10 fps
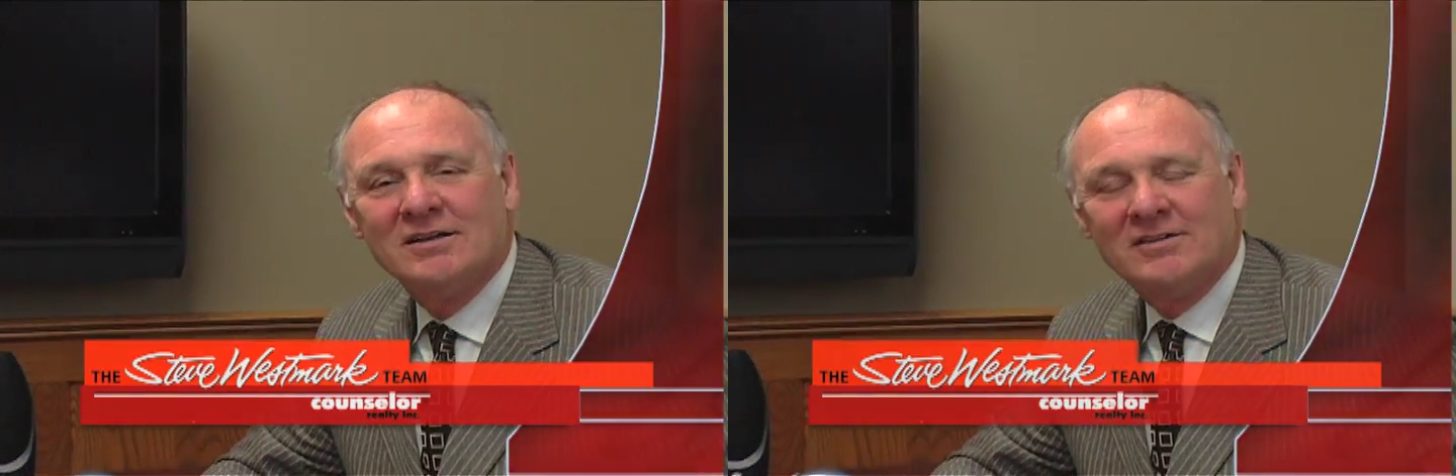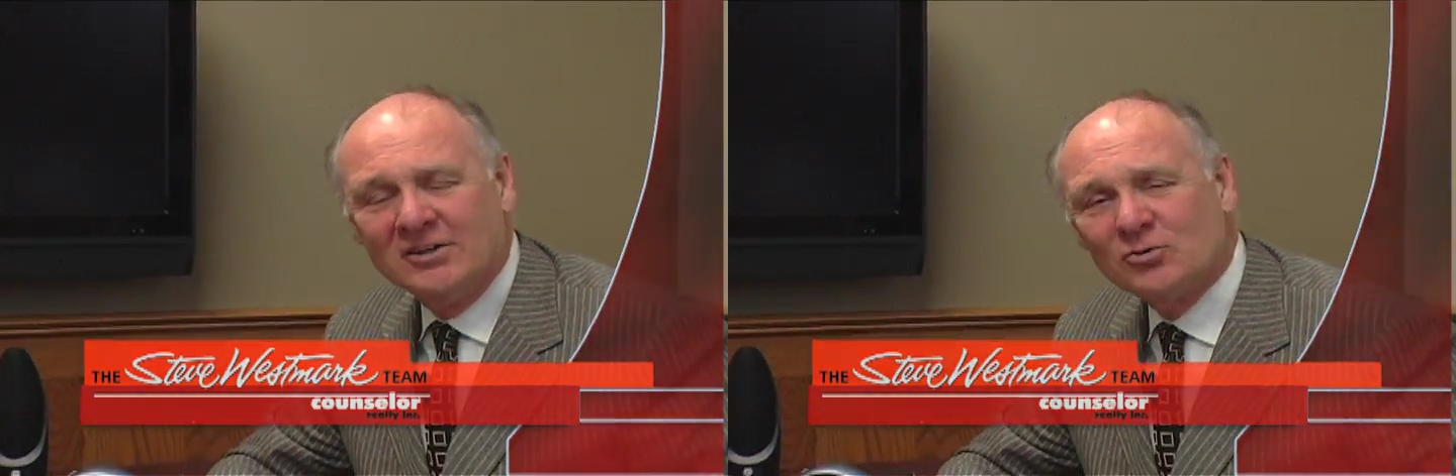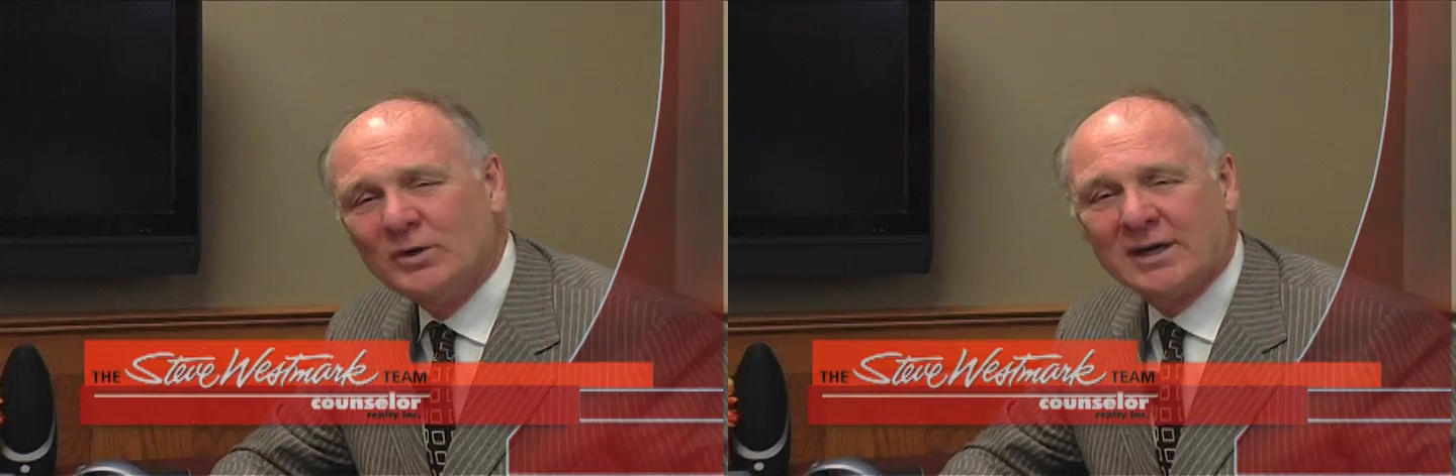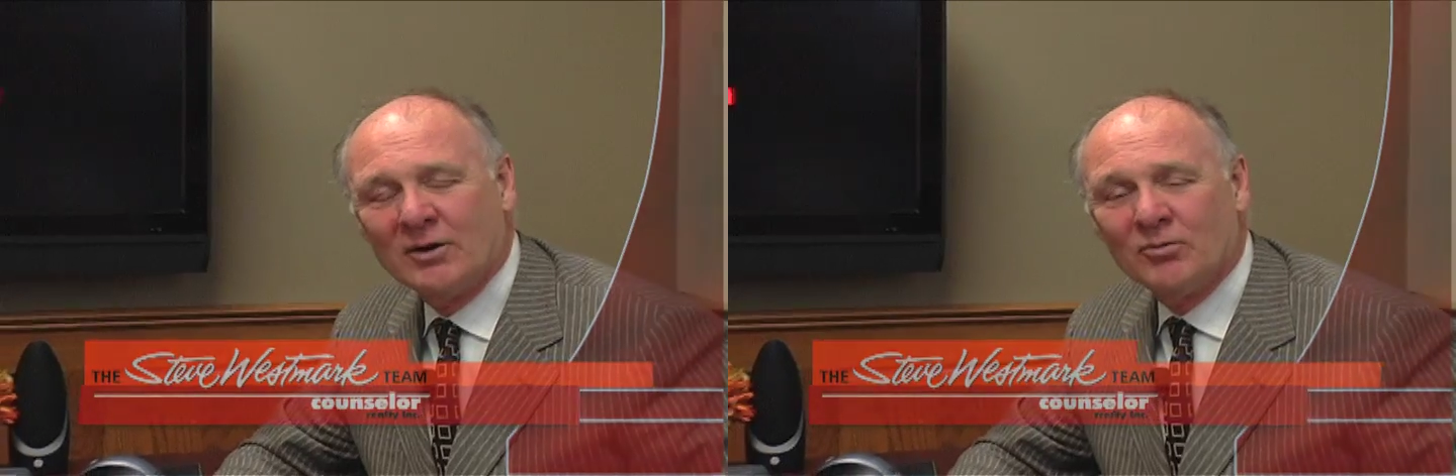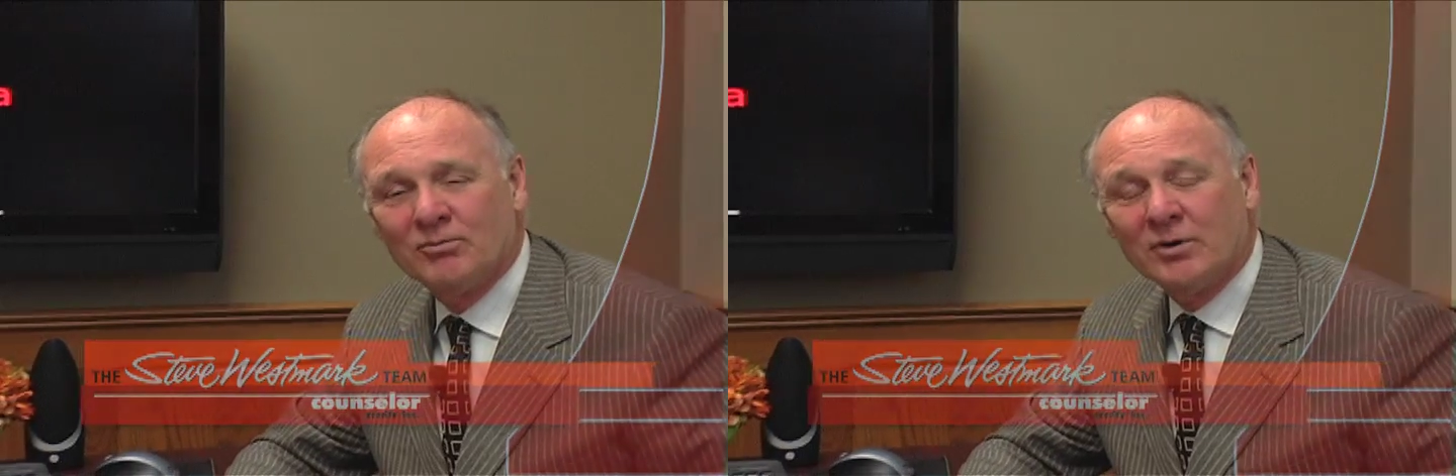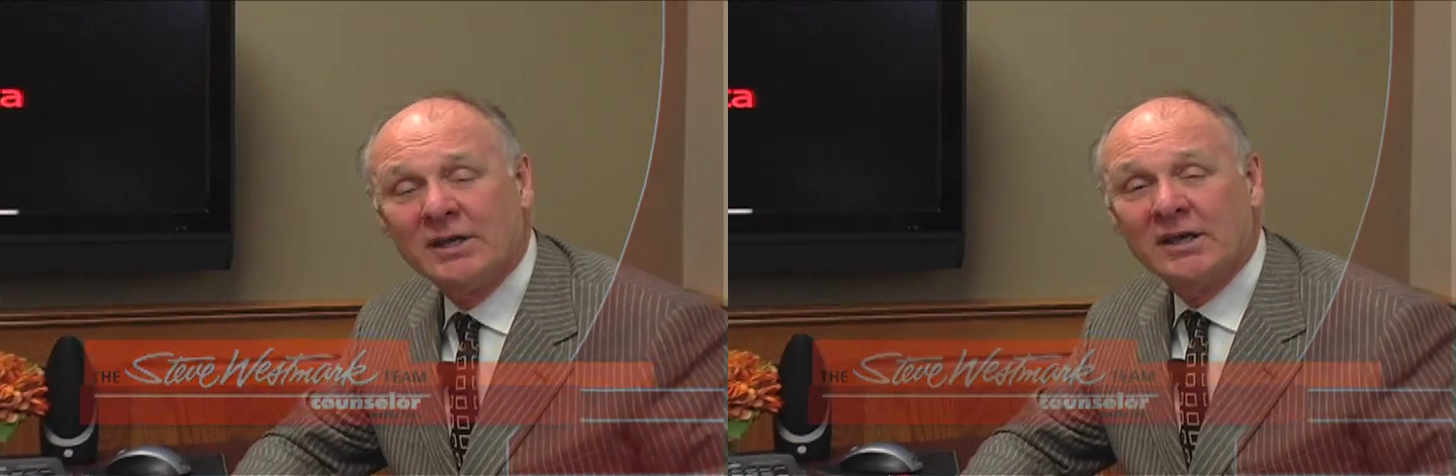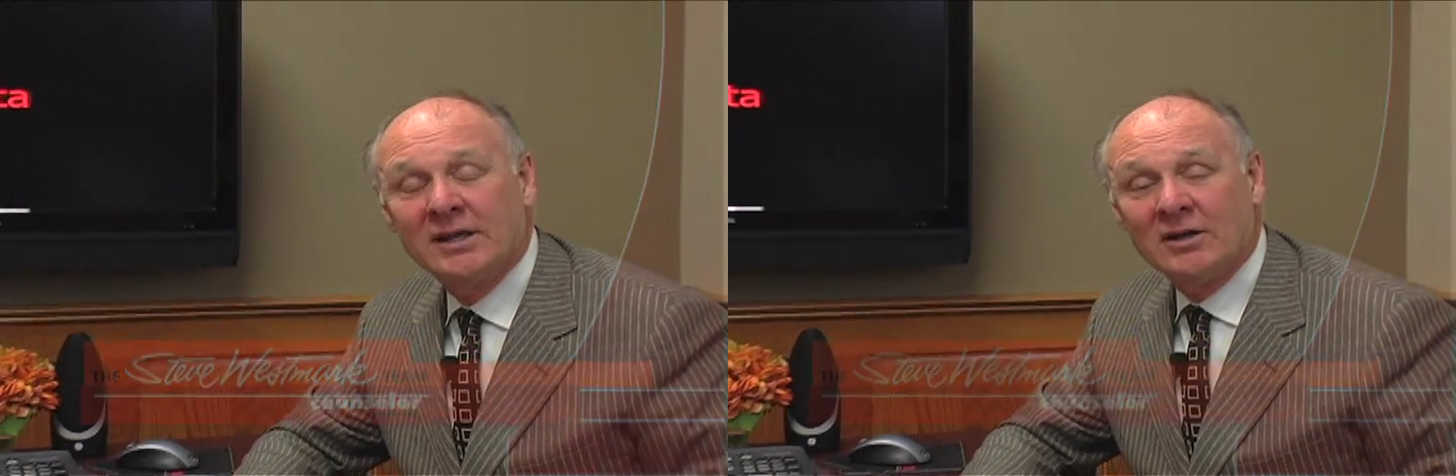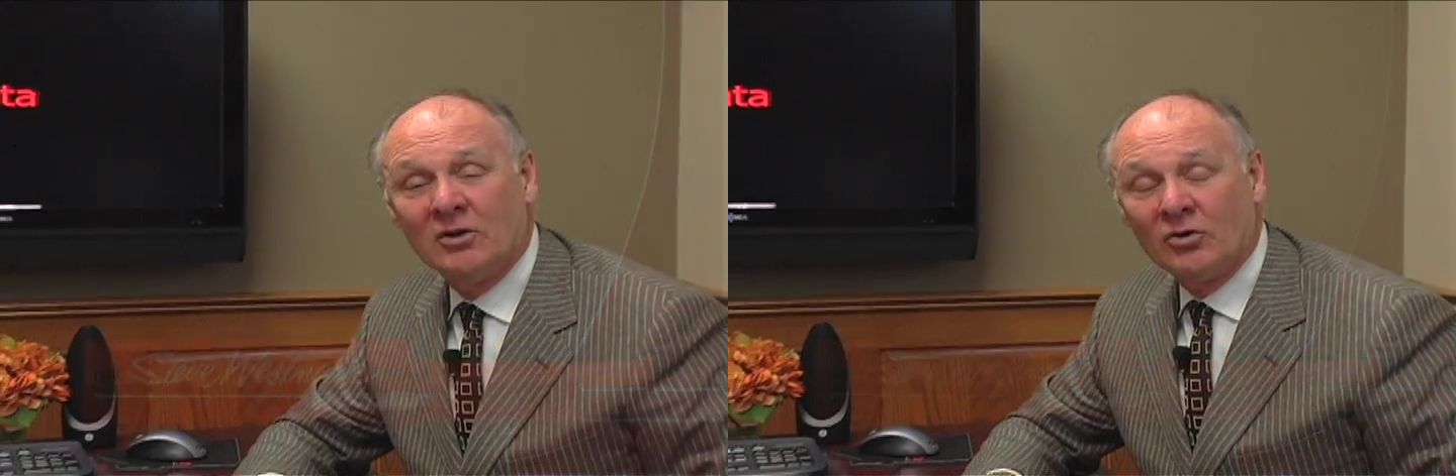This week I'm bringing
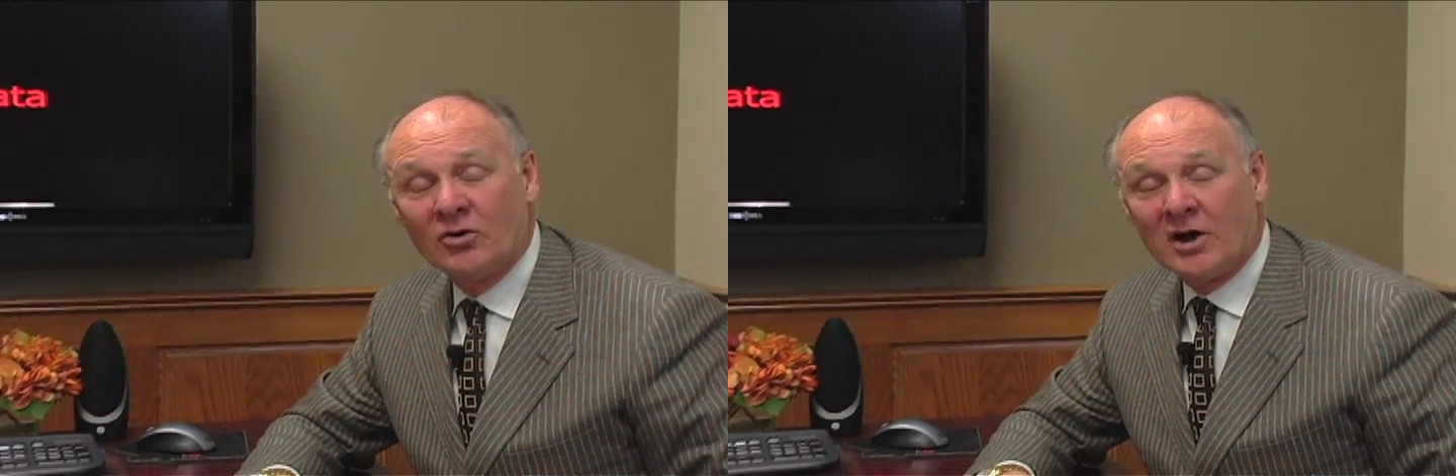in a loan